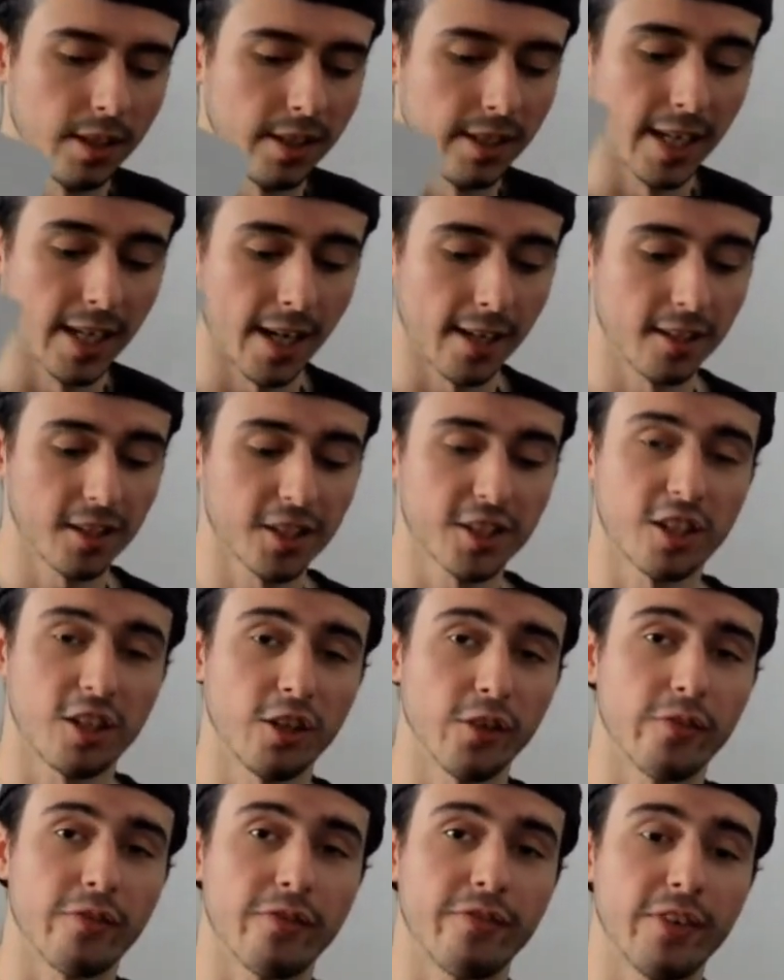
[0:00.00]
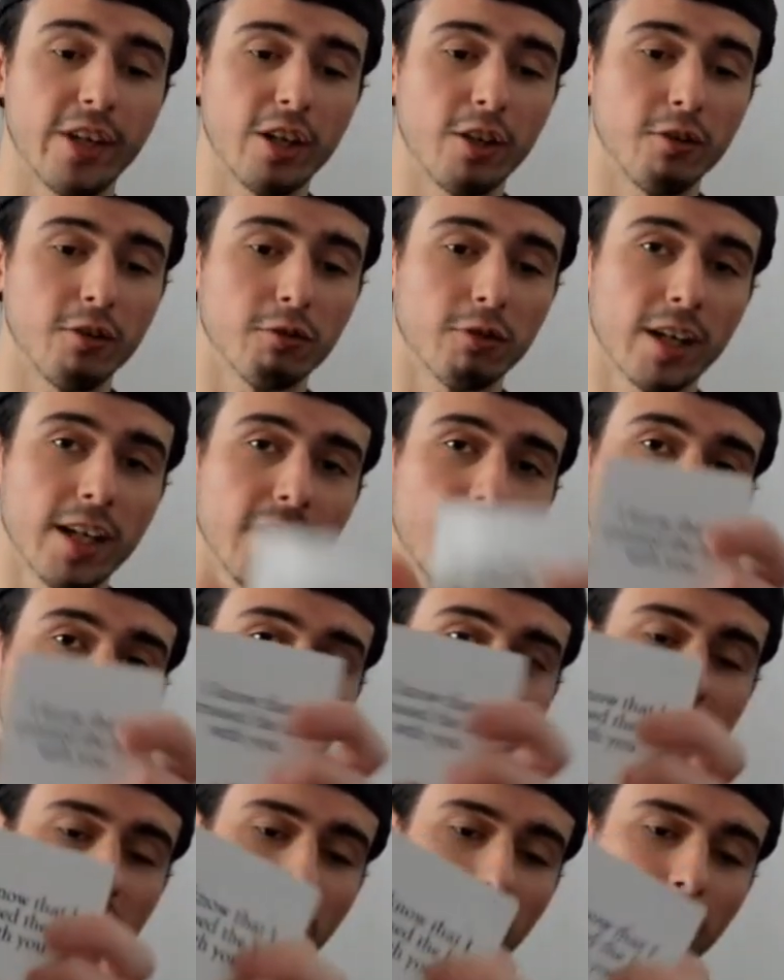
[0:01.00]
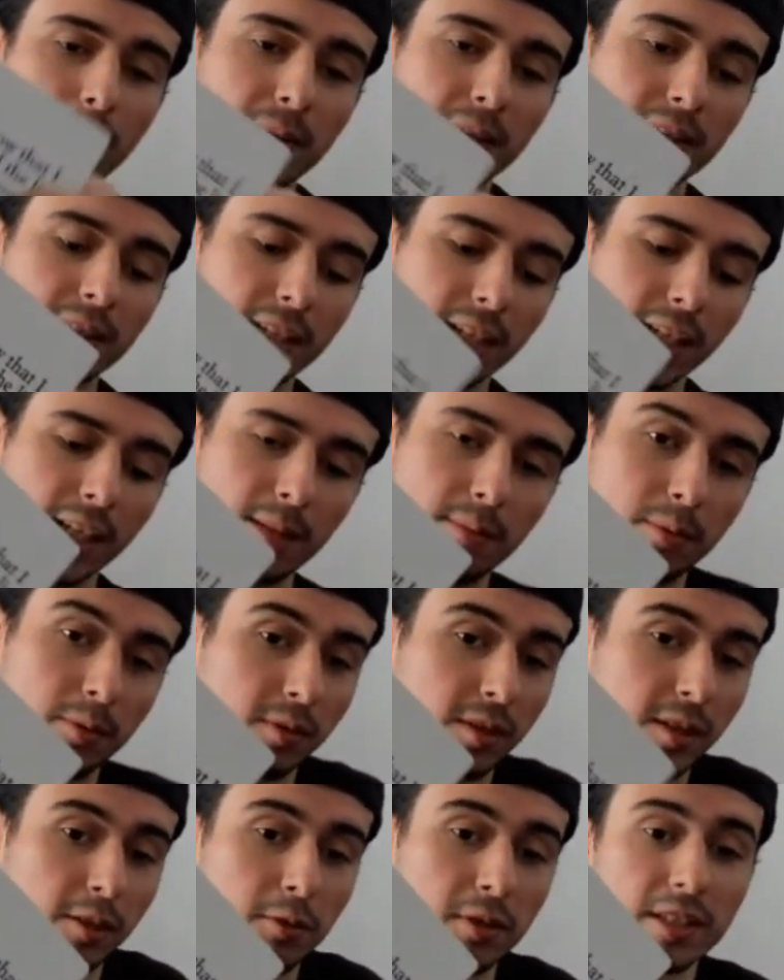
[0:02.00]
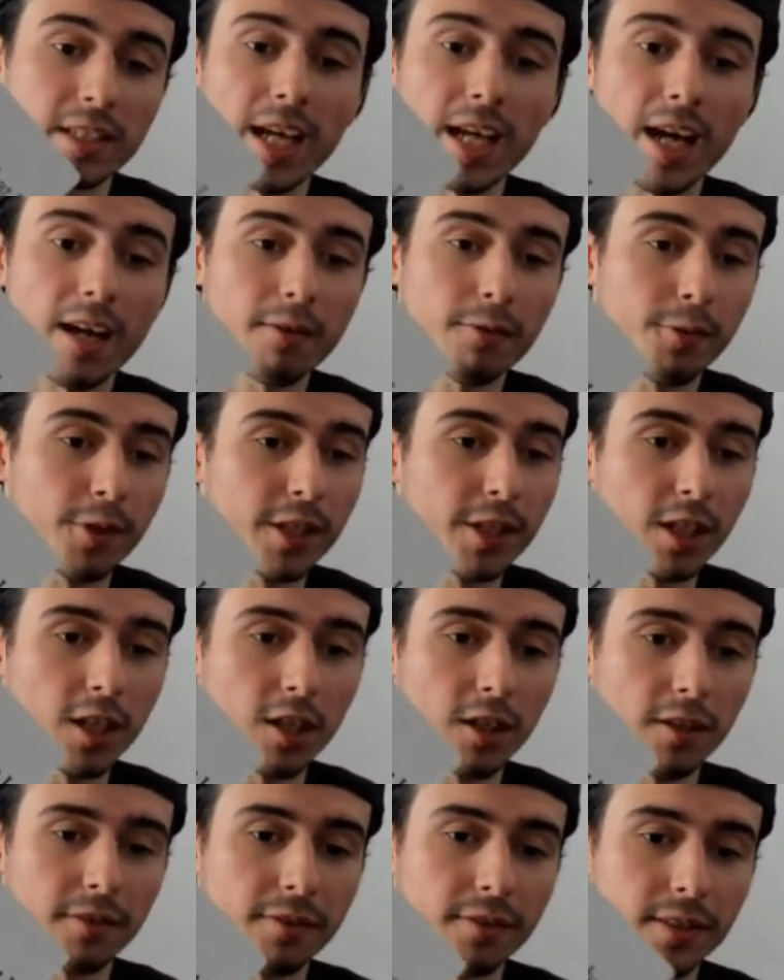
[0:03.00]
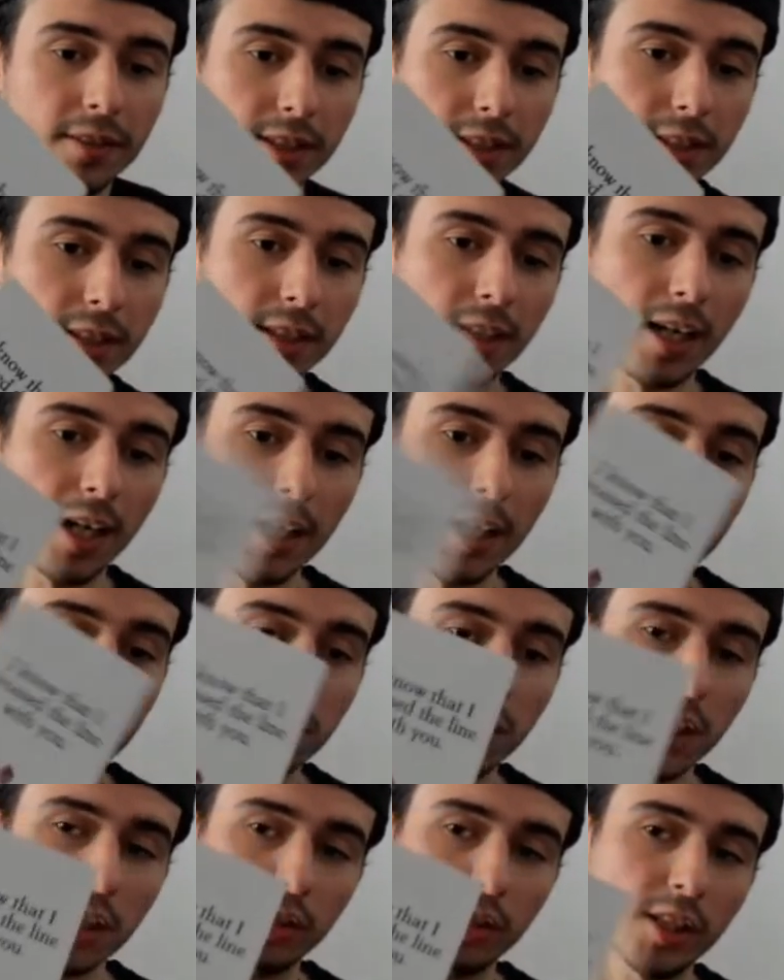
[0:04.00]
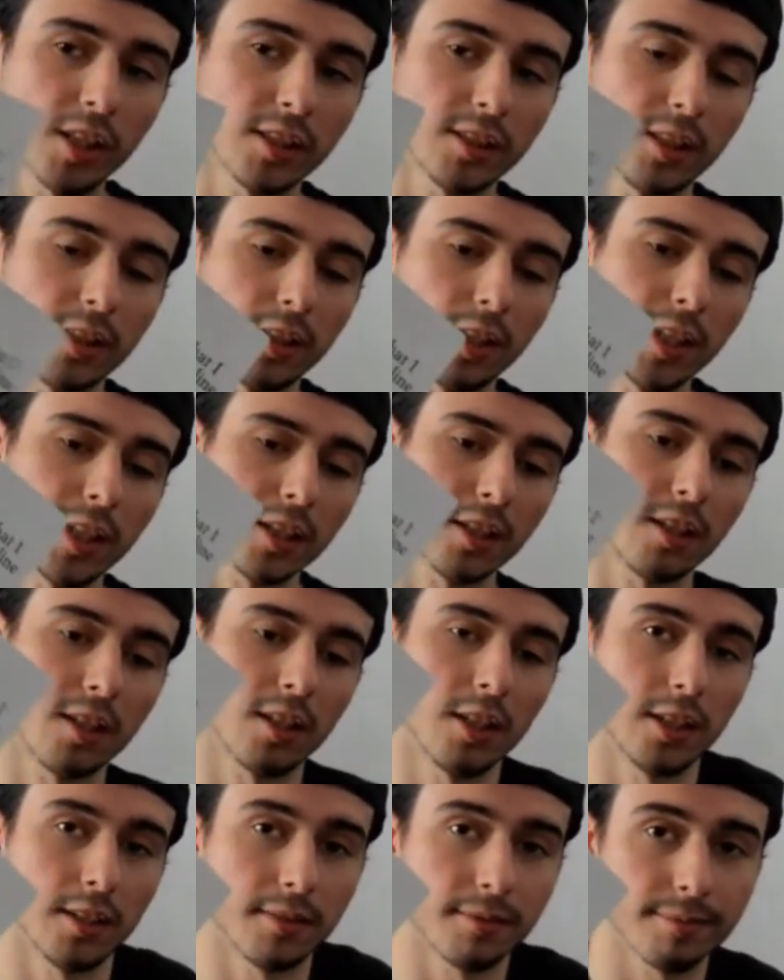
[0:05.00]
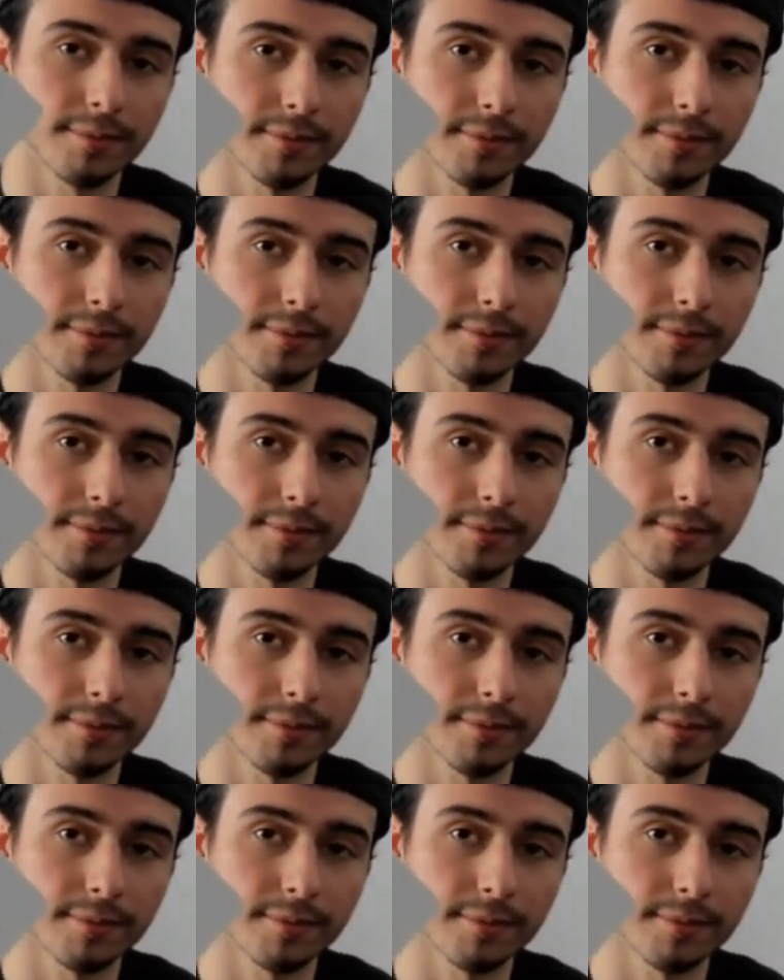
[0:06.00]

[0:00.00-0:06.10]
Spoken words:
Yeah, this card fell right on top of the table. It was halfway off the I know I crossed the line card.